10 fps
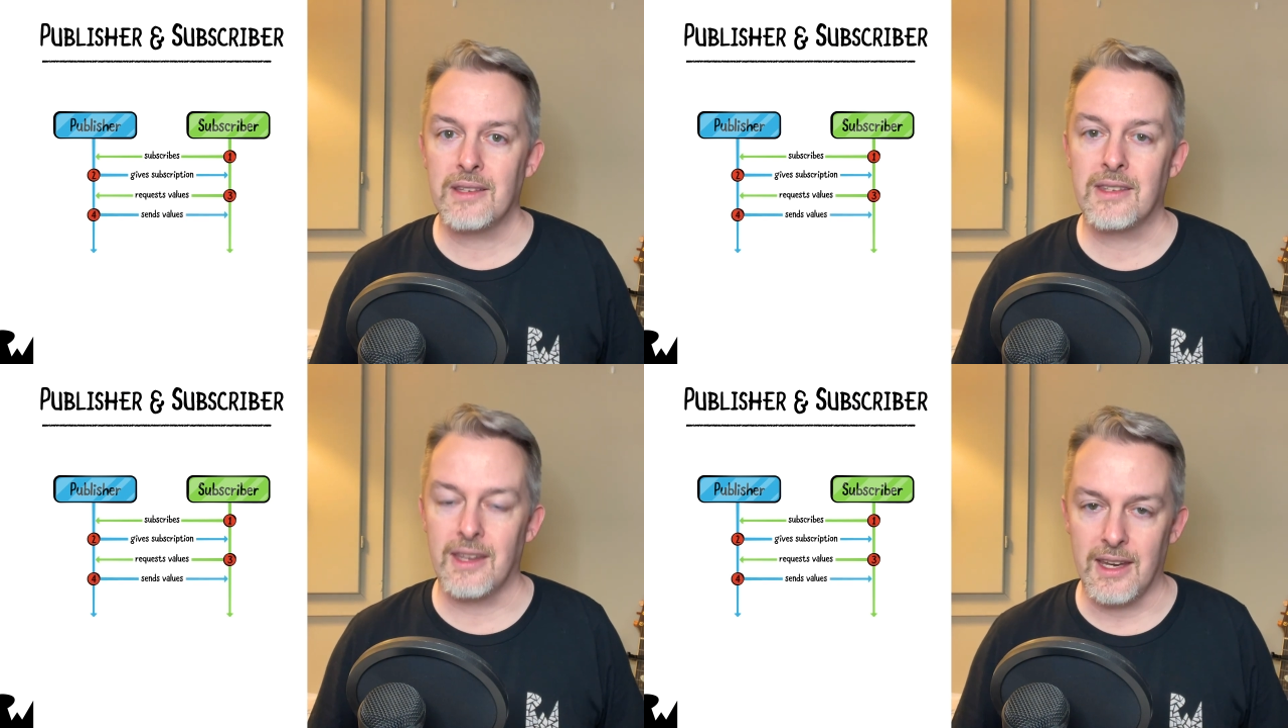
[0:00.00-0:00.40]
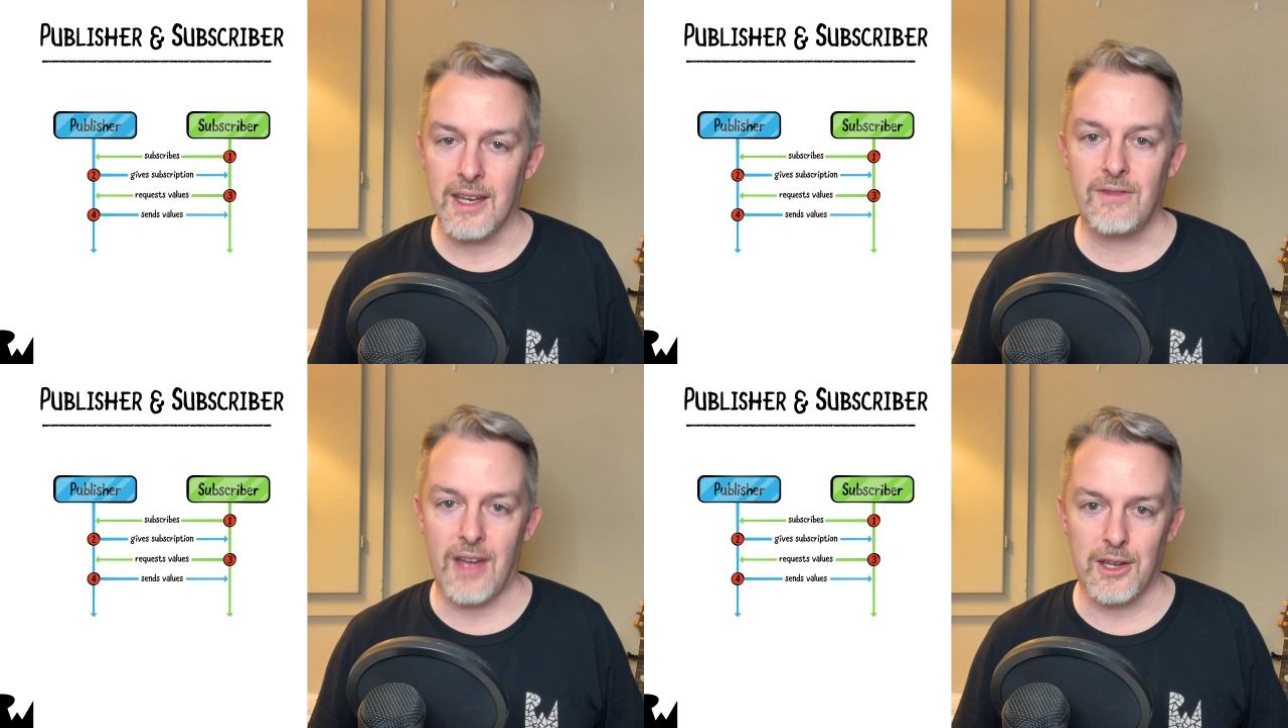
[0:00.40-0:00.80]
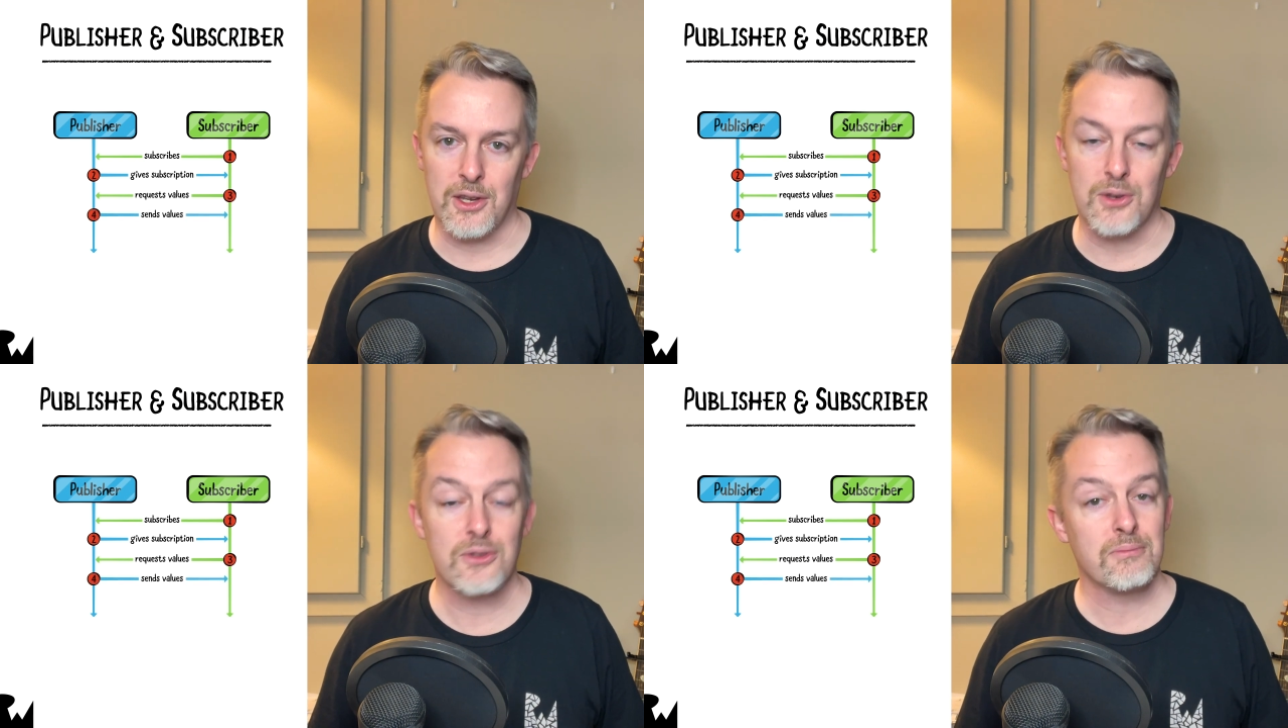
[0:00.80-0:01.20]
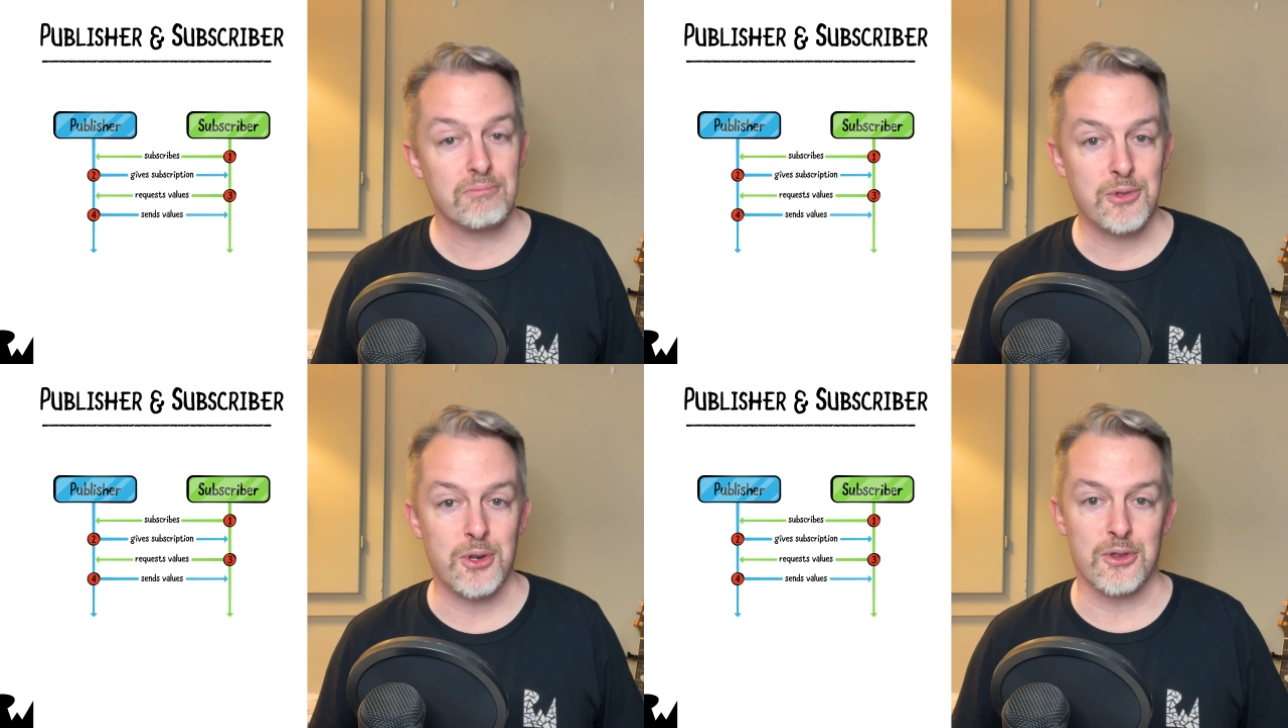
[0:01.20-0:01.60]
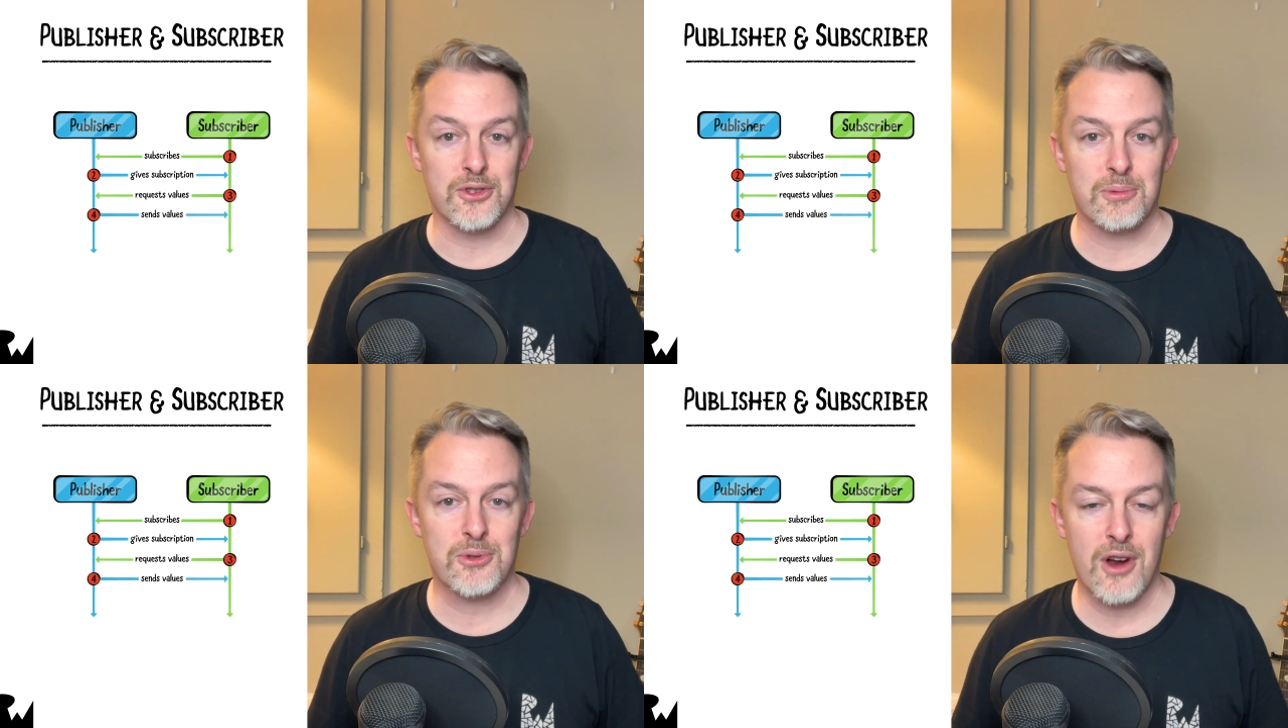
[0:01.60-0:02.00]
sending values to the
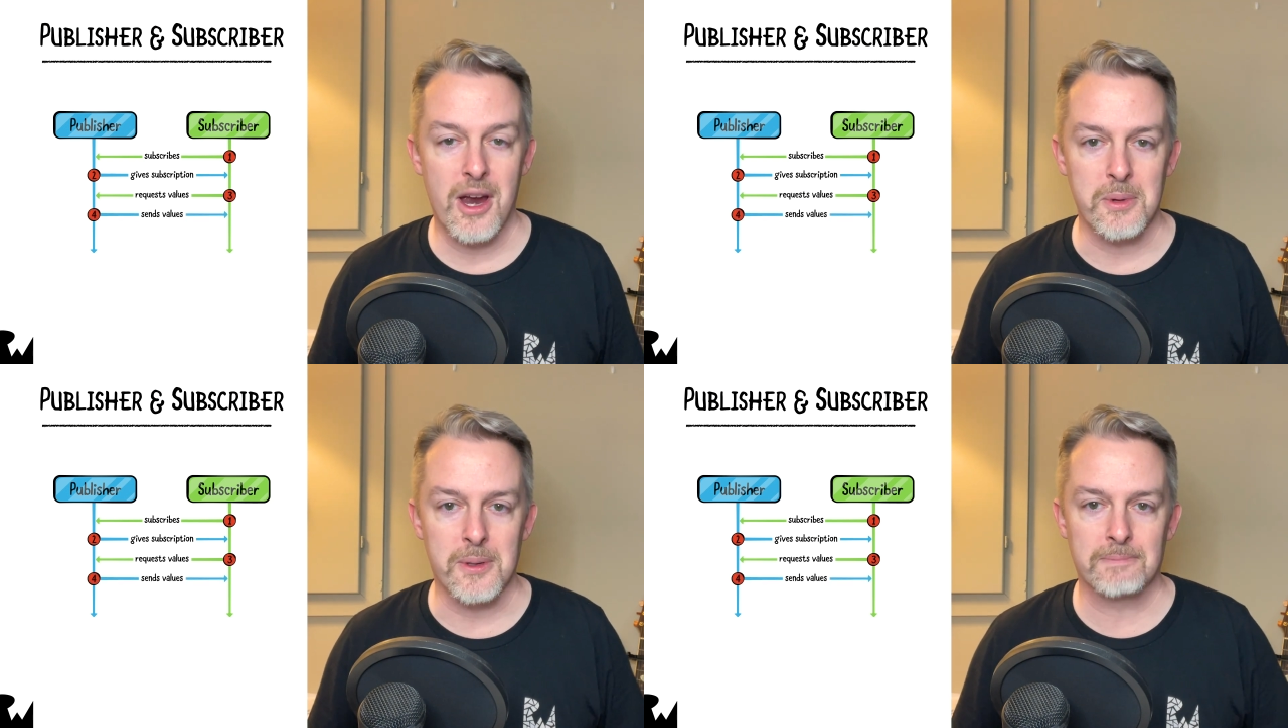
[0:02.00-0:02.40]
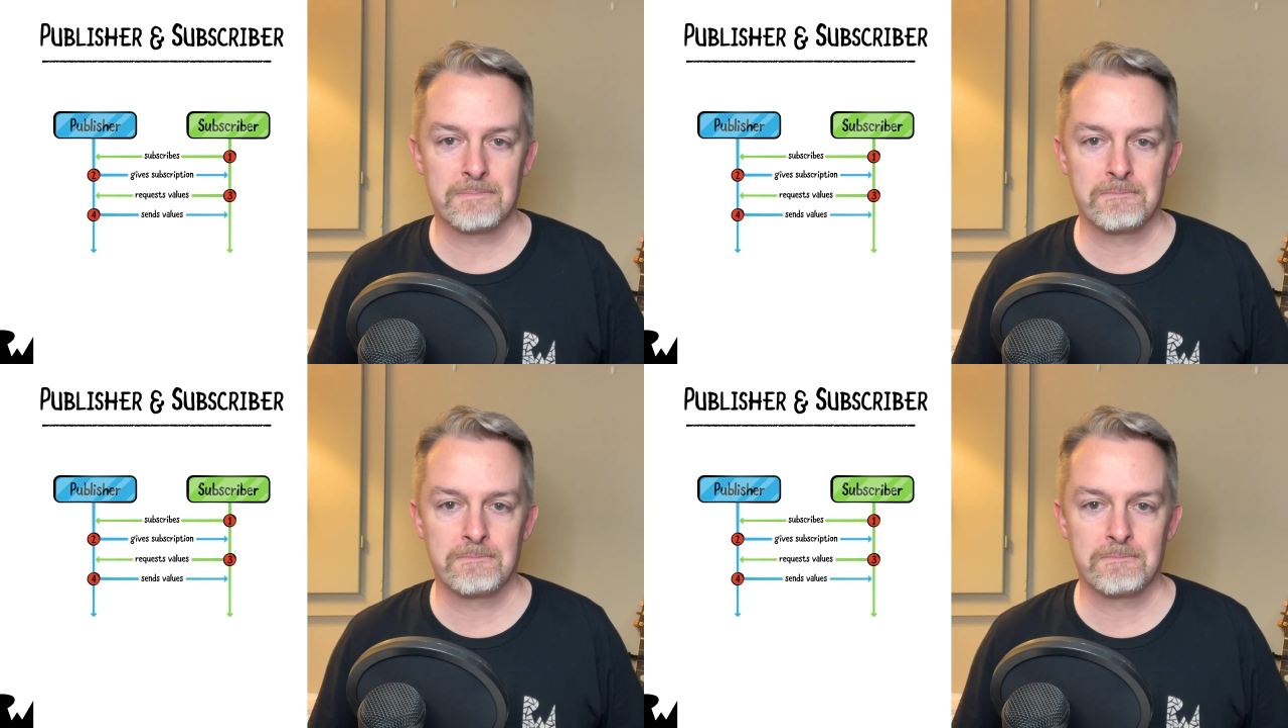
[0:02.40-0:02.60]
subscriber.